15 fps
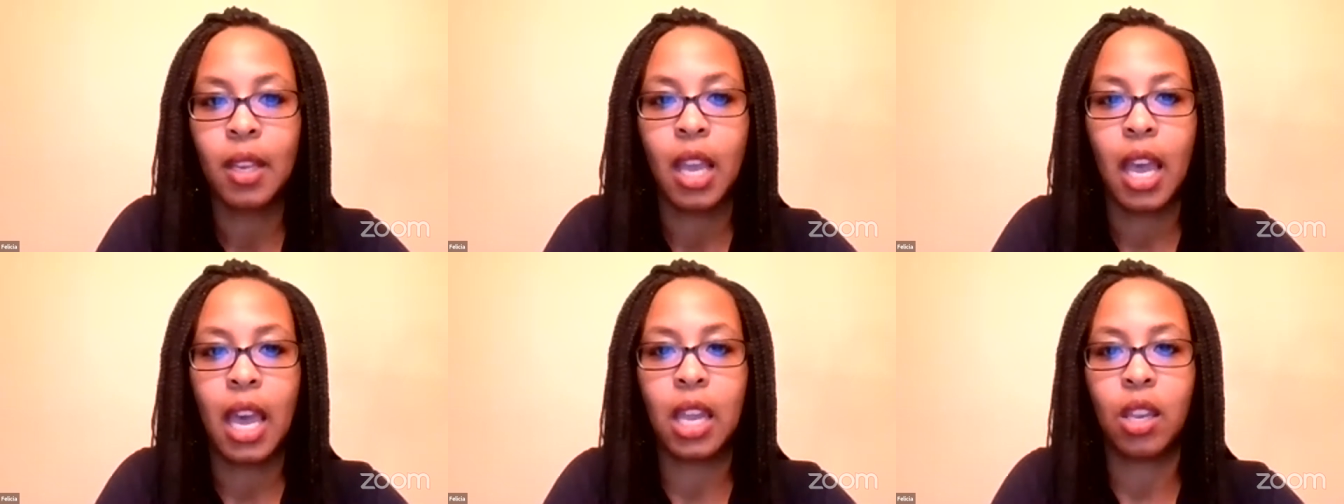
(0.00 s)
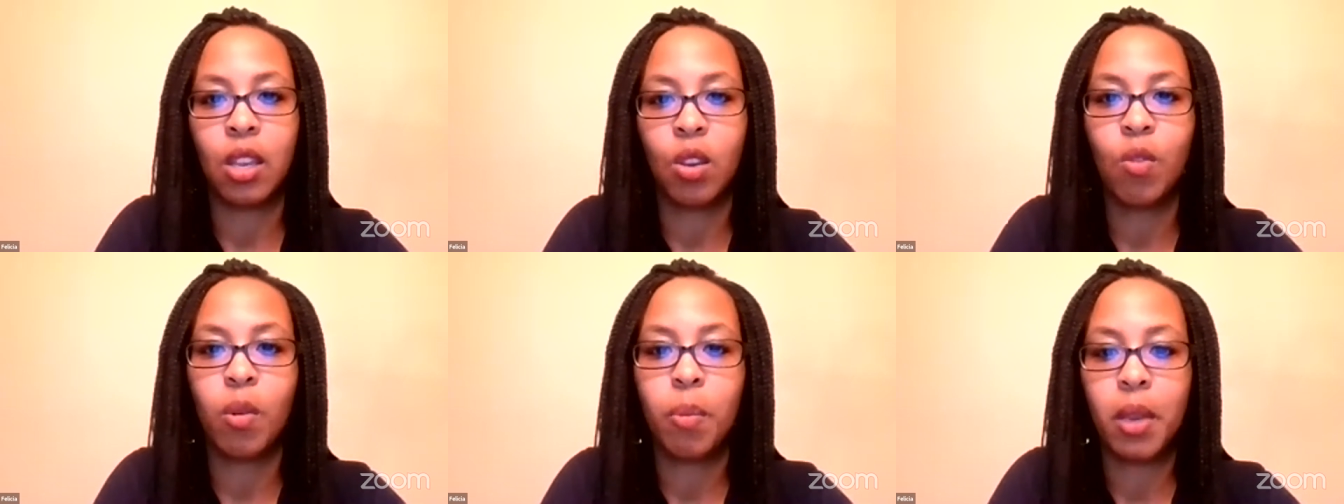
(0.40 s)
And you
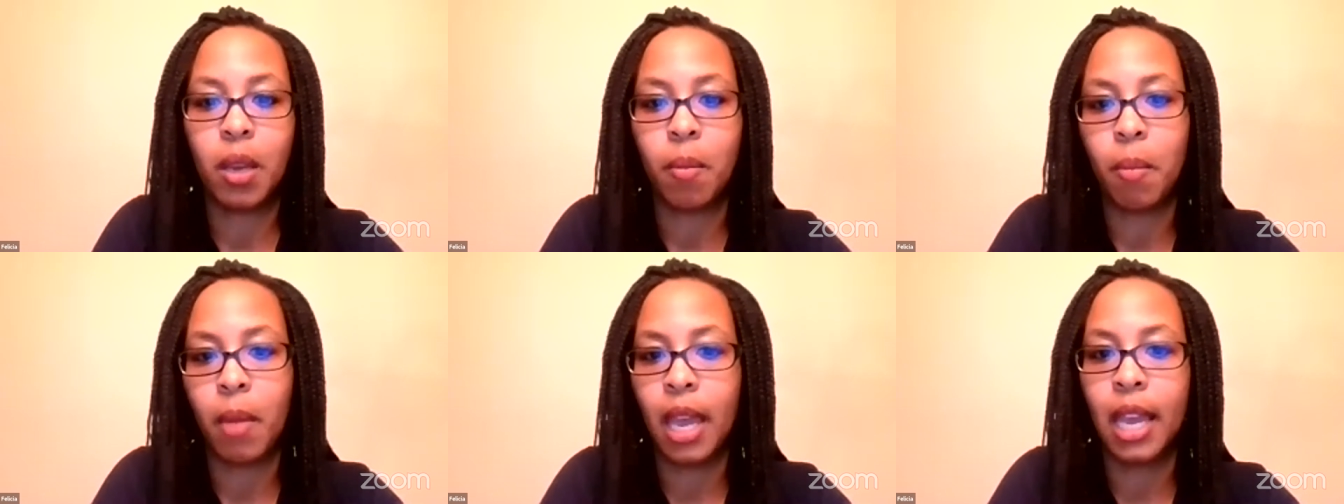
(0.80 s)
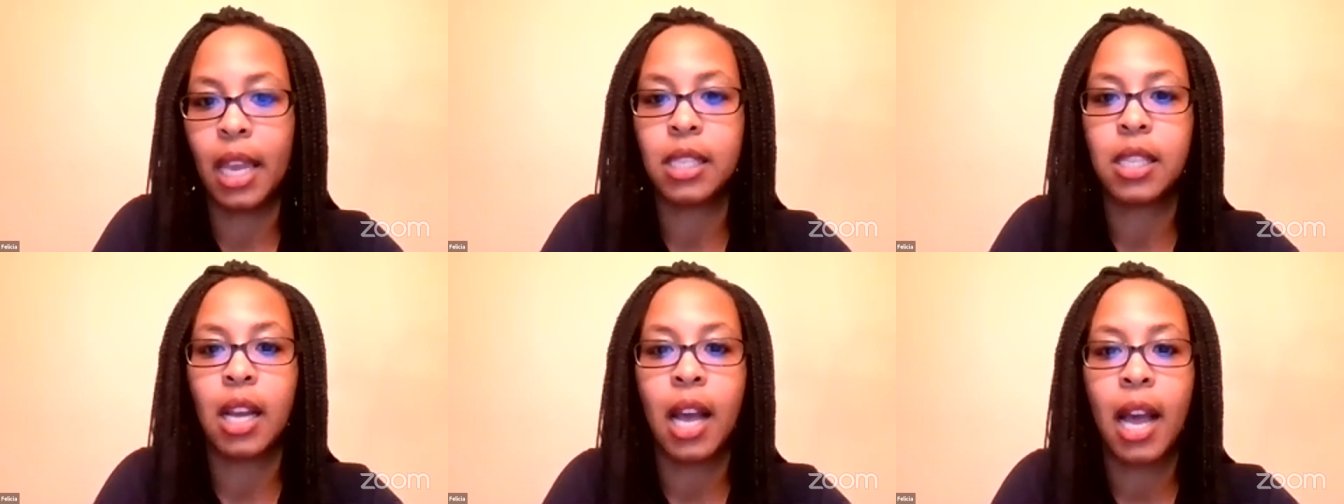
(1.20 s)
will be
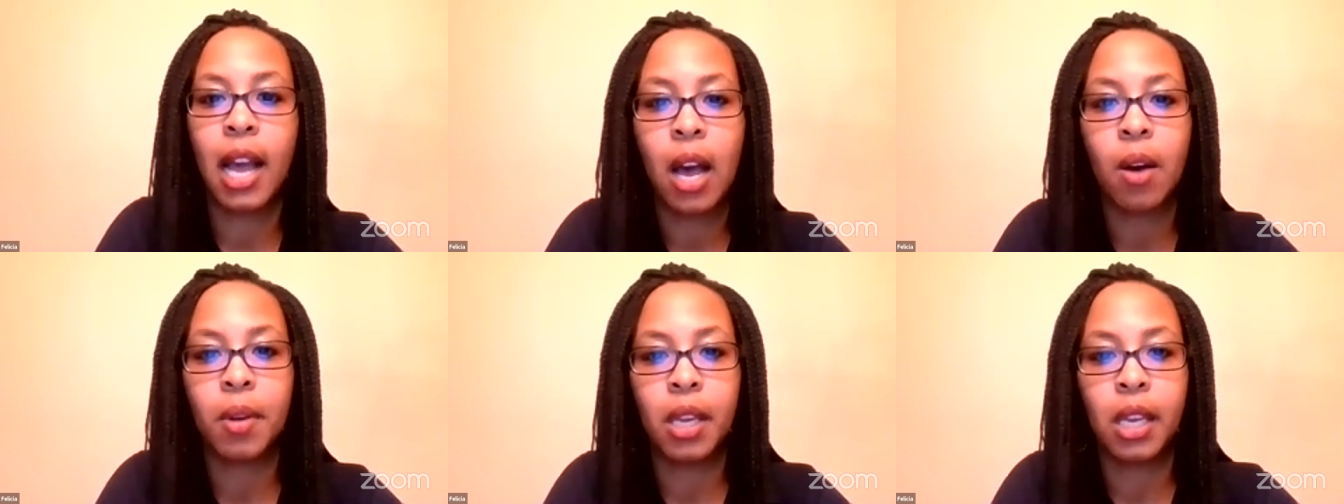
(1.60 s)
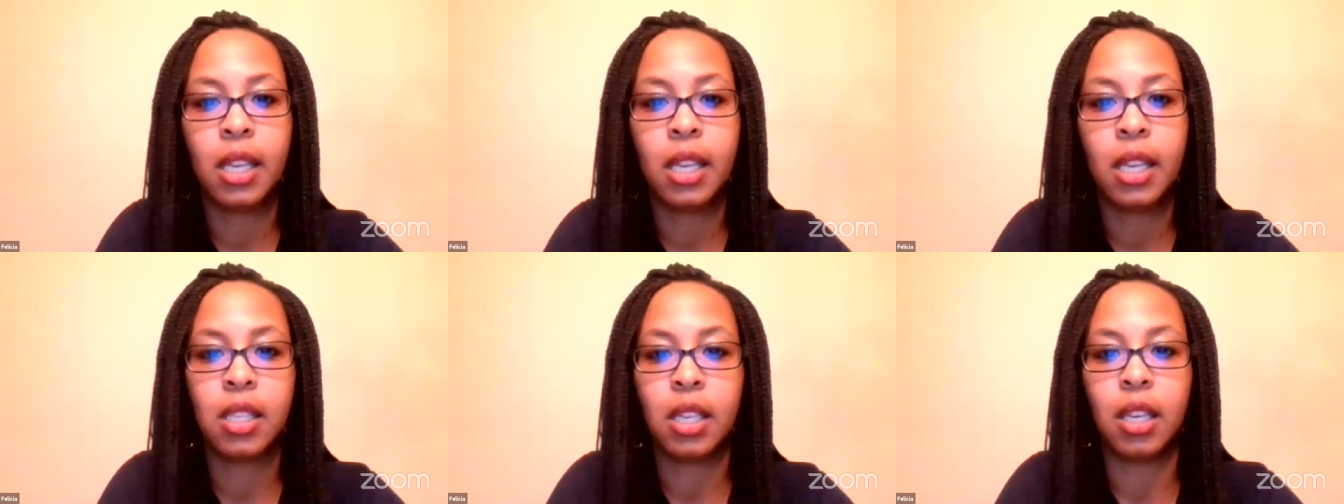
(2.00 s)
amazed at how
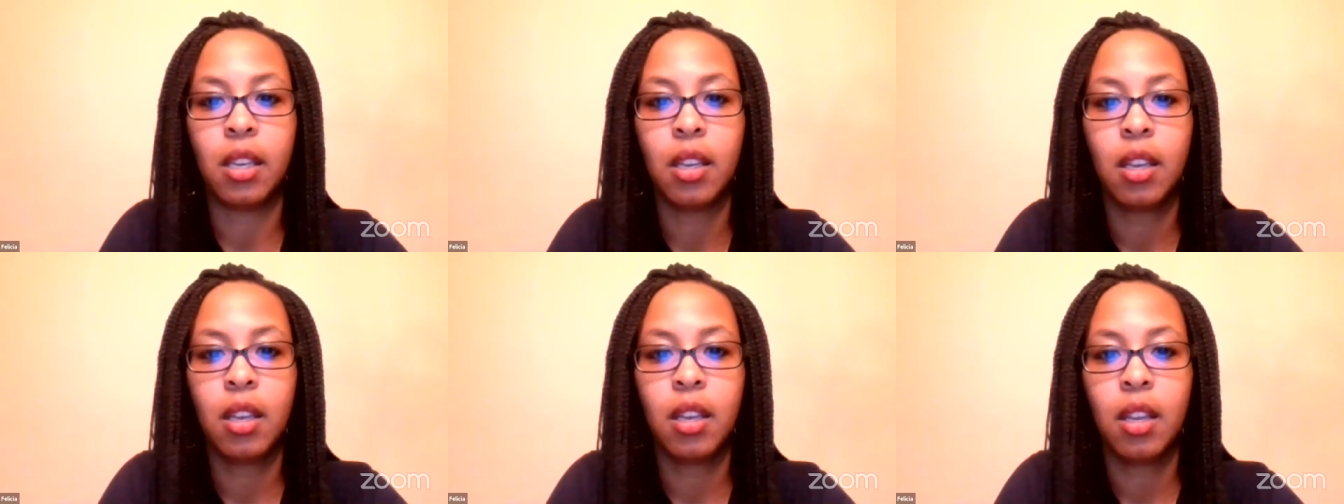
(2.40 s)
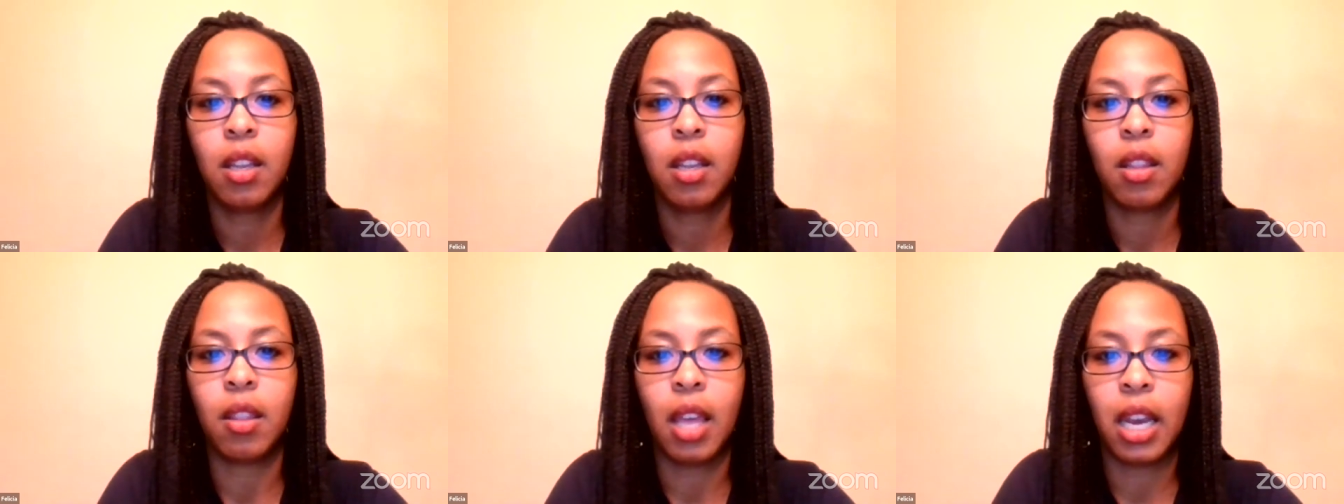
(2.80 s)
easy
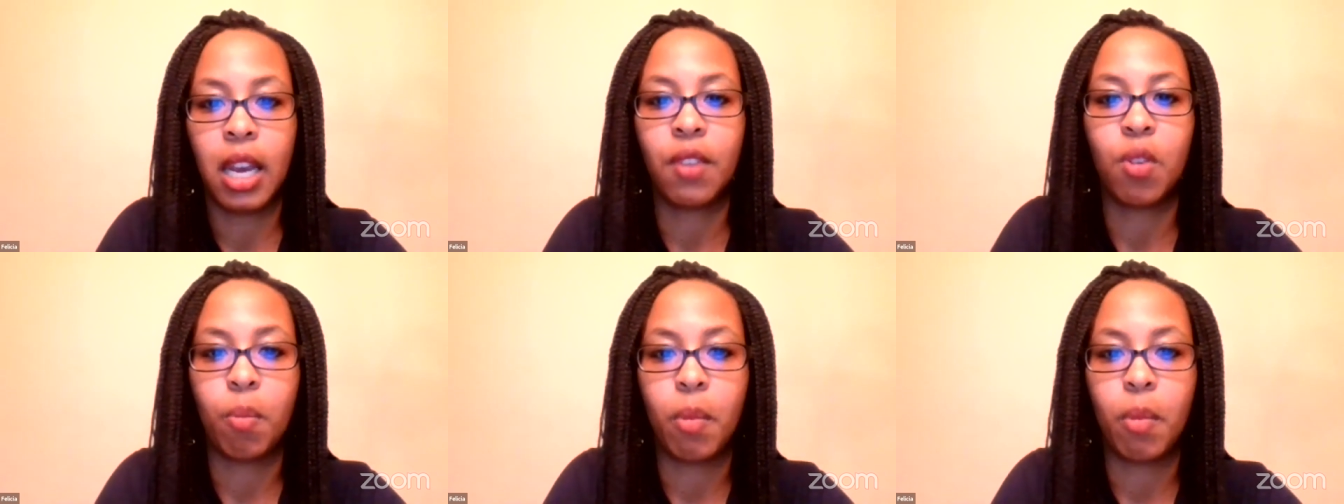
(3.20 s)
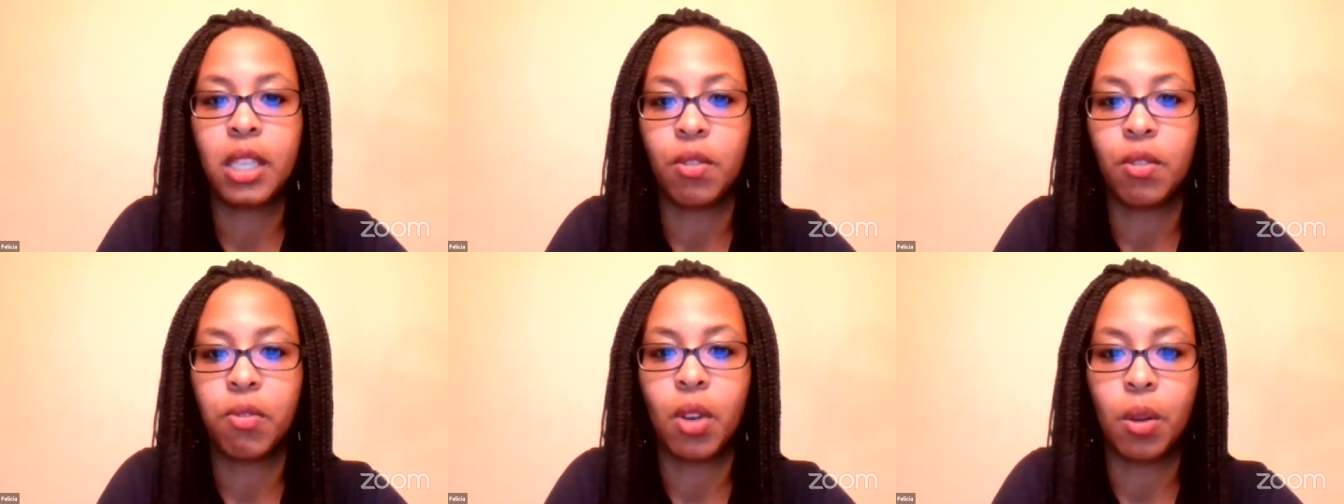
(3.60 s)
that
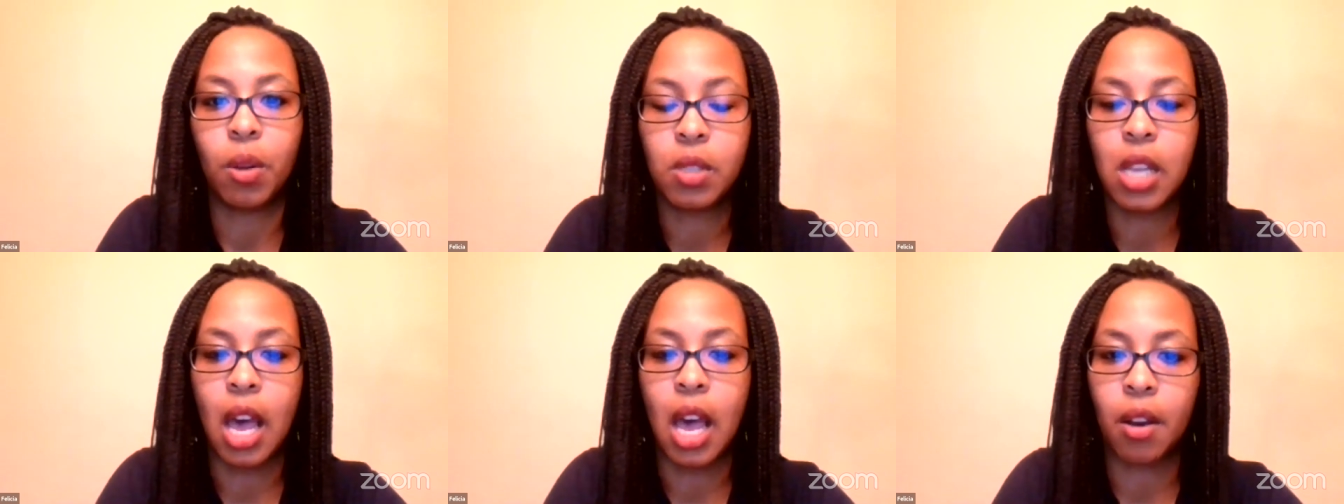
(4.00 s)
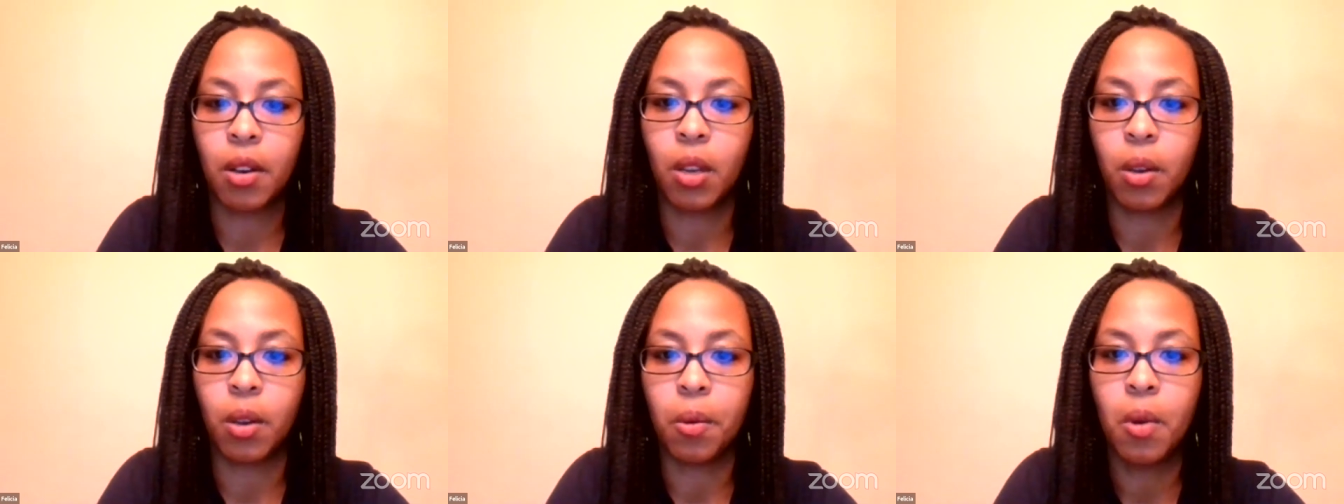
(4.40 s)
information flows out of
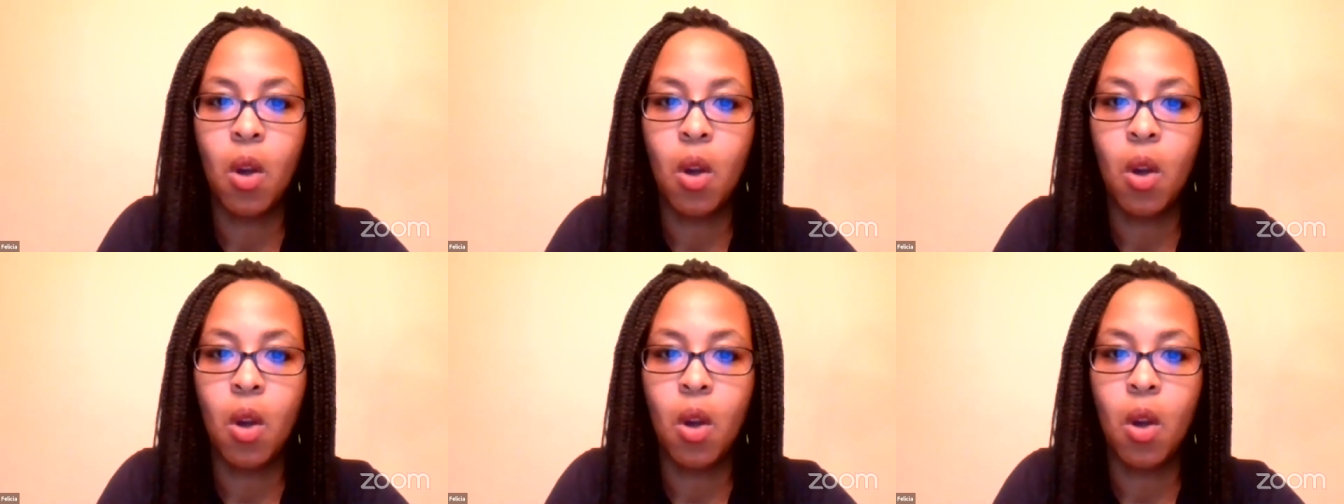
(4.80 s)
you.